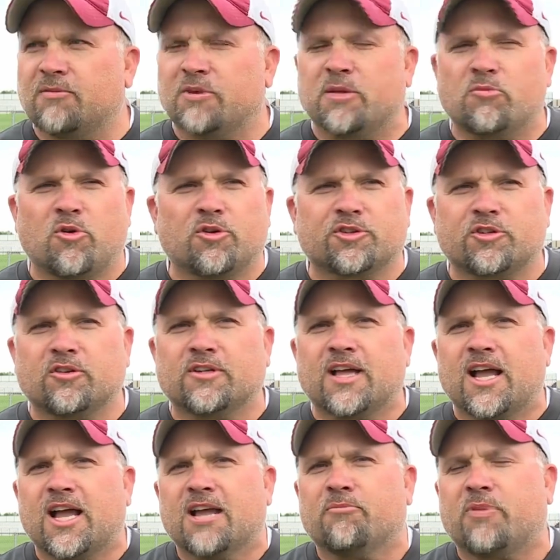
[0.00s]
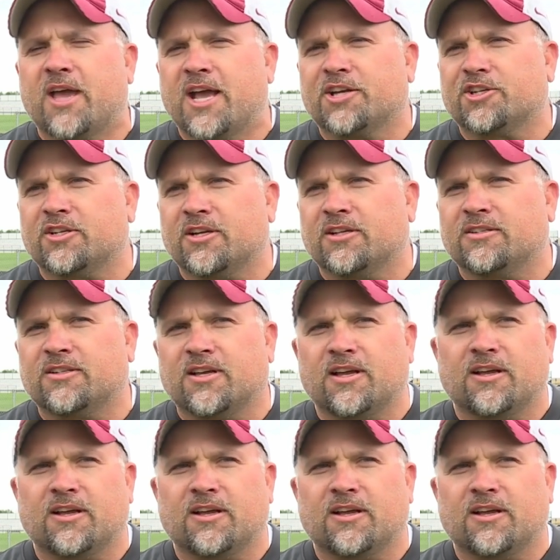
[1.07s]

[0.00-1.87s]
I'm an emotional guy. I'm passionate.